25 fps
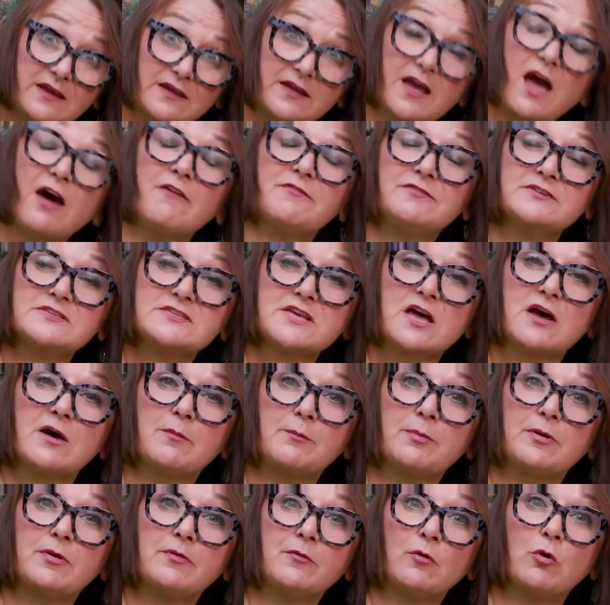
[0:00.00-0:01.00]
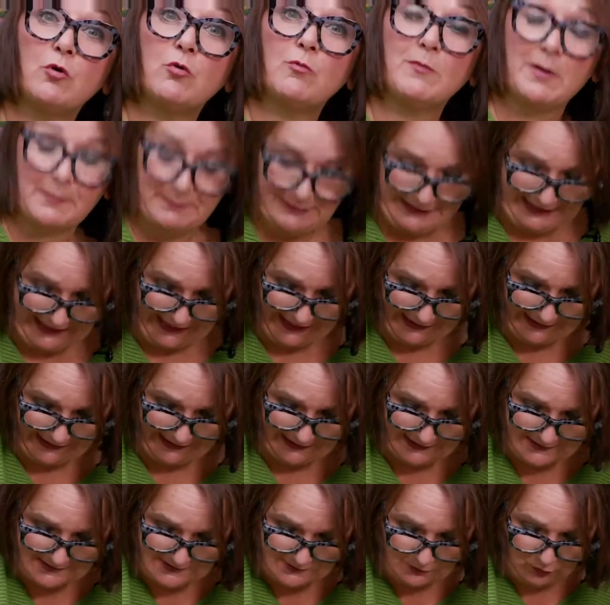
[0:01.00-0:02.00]
covers up all my
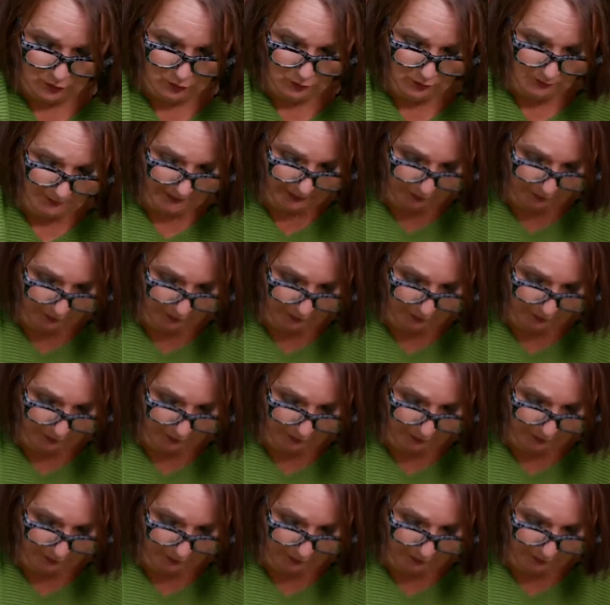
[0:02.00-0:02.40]
mechanics, all my